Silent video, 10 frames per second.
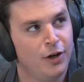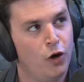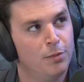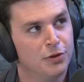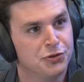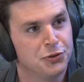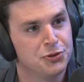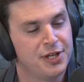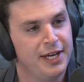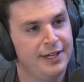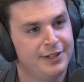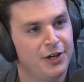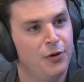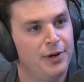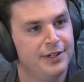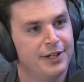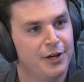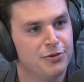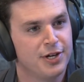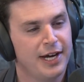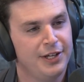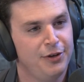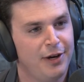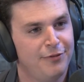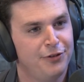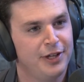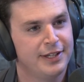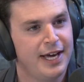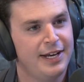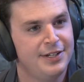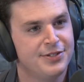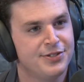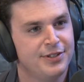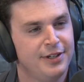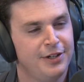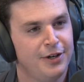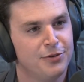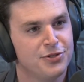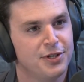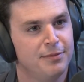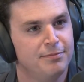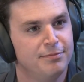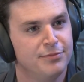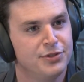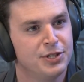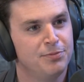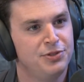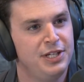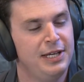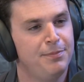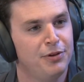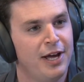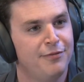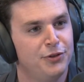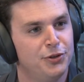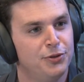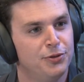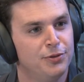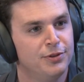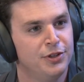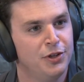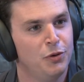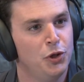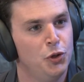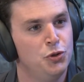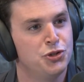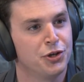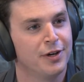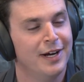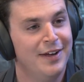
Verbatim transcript: Homer Drew's kid going to coach IU. I feel like that is, you know, some some deep level, you know, That's Hoosier.